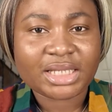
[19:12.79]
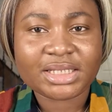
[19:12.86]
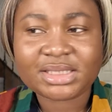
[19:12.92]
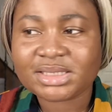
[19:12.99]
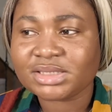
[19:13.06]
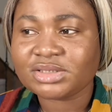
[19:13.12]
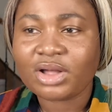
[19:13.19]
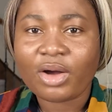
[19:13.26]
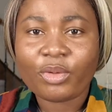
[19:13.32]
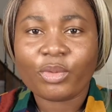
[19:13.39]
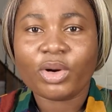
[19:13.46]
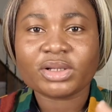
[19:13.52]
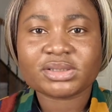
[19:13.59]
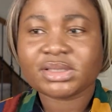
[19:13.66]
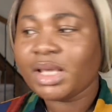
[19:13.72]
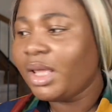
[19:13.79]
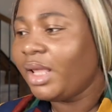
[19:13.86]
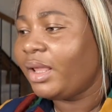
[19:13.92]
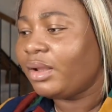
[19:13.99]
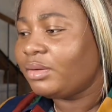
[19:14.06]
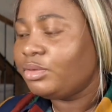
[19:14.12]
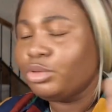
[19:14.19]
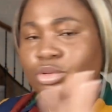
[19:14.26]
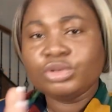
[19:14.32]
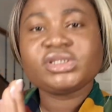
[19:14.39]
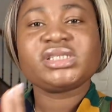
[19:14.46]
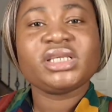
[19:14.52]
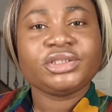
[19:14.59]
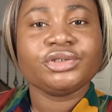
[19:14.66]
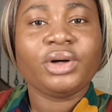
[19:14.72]
It is not worth
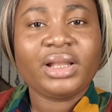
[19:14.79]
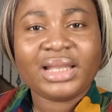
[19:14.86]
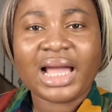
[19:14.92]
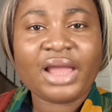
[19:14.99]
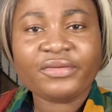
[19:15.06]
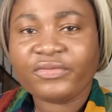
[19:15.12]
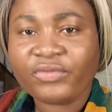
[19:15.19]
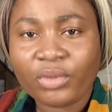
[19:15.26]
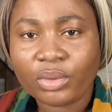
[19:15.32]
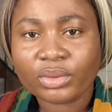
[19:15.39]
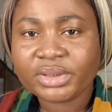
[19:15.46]
losing your life for.